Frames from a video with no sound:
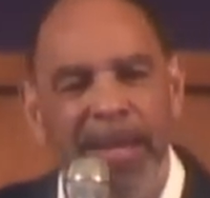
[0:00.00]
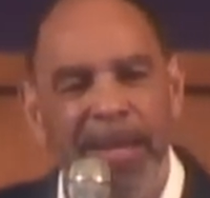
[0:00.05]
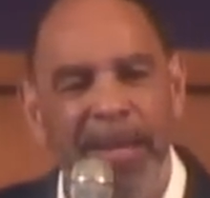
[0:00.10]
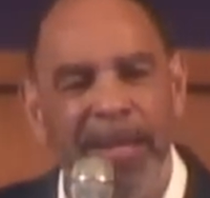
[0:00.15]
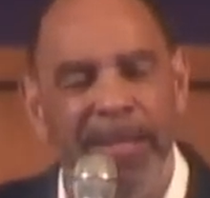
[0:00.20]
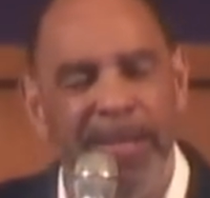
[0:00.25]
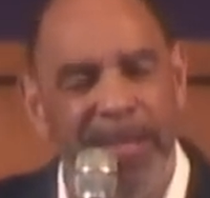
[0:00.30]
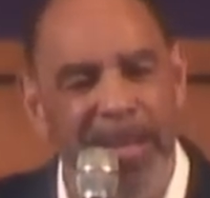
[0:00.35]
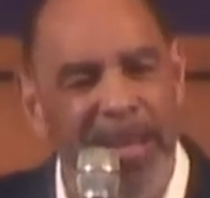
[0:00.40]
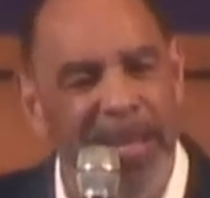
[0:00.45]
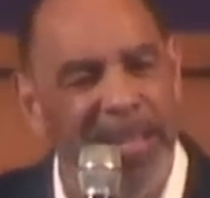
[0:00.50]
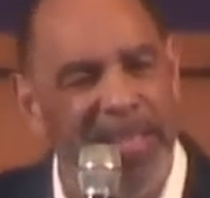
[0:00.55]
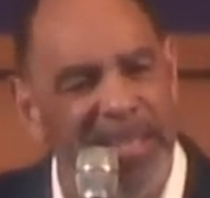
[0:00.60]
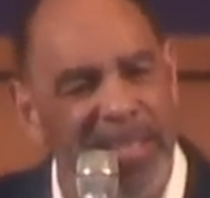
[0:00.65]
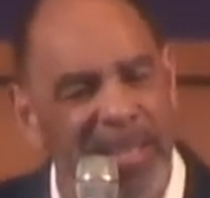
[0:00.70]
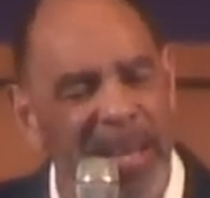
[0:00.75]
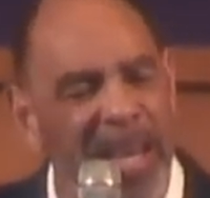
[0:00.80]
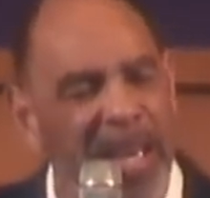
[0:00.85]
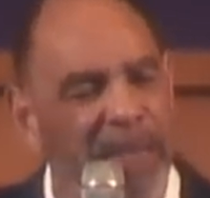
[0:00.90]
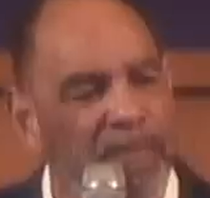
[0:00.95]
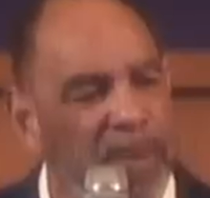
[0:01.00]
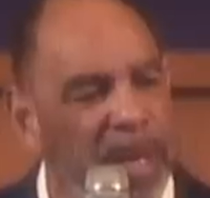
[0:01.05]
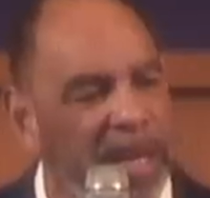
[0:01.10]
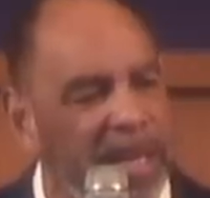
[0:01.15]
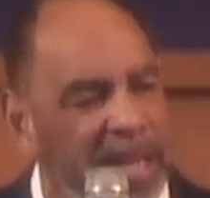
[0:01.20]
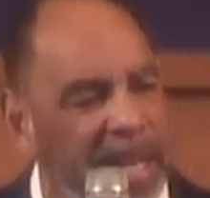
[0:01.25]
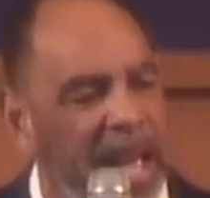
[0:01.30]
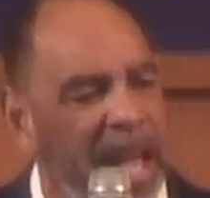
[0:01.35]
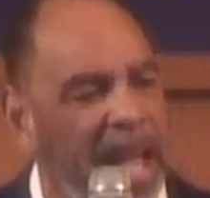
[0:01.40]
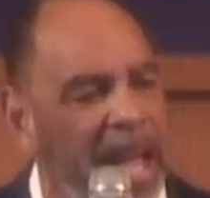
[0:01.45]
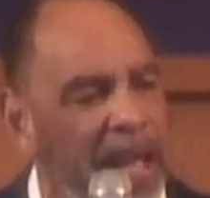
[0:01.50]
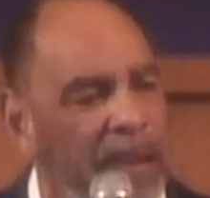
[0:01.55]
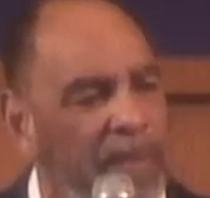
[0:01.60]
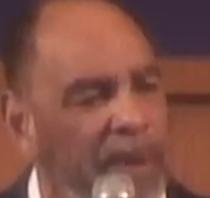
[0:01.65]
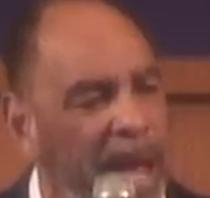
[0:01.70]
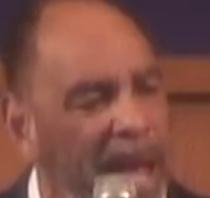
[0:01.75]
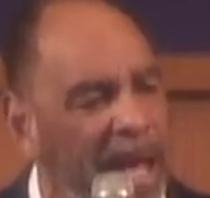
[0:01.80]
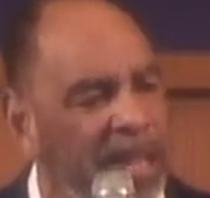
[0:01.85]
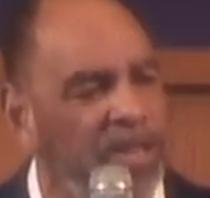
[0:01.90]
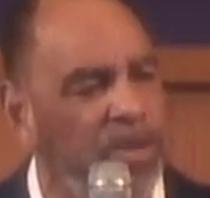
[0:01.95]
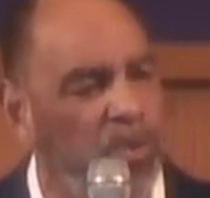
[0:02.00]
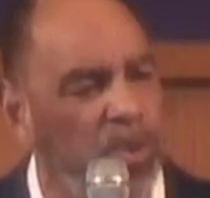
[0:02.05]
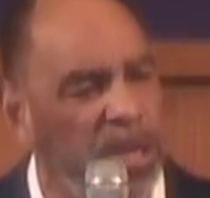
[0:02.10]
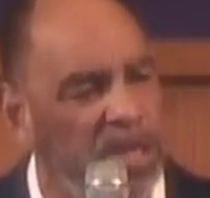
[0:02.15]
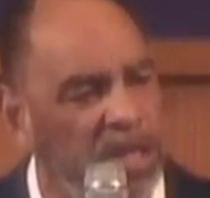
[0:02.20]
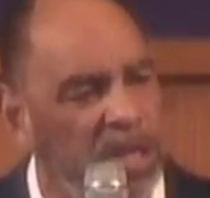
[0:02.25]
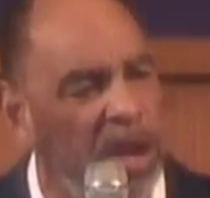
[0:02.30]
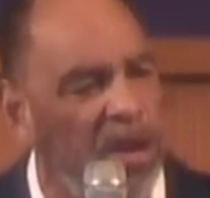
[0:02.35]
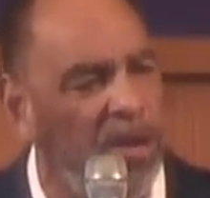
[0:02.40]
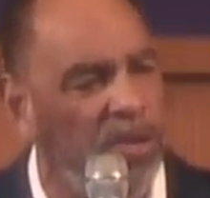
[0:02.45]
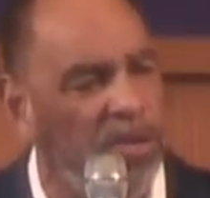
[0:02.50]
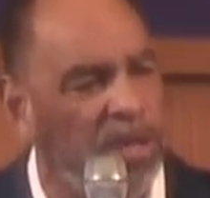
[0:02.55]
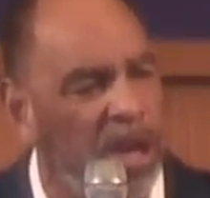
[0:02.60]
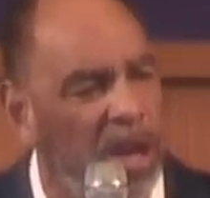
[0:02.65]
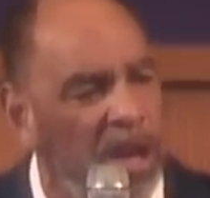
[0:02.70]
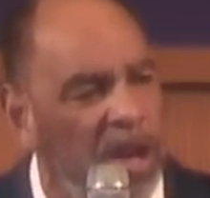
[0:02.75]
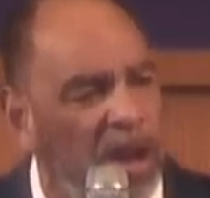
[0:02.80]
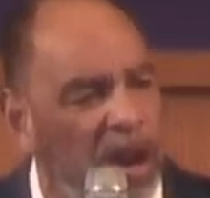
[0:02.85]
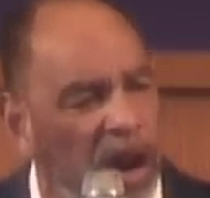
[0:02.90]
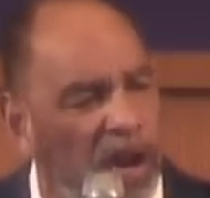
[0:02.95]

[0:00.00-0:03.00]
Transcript: That their enslavement came as a result